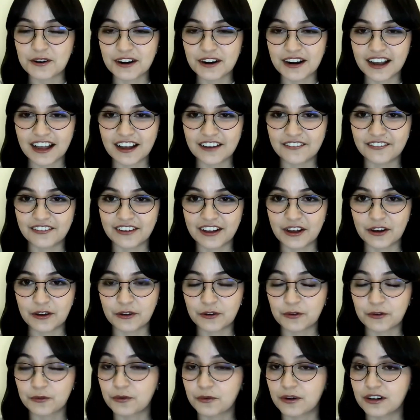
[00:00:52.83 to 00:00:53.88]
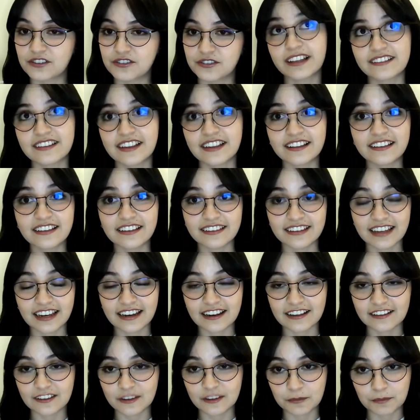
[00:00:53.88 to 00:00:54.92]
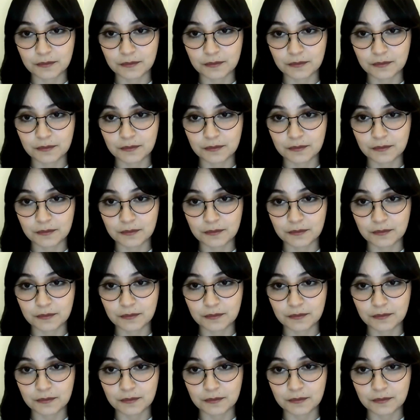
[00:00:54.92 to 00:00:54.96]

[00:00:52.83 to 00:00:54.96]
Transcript: more about what attendees can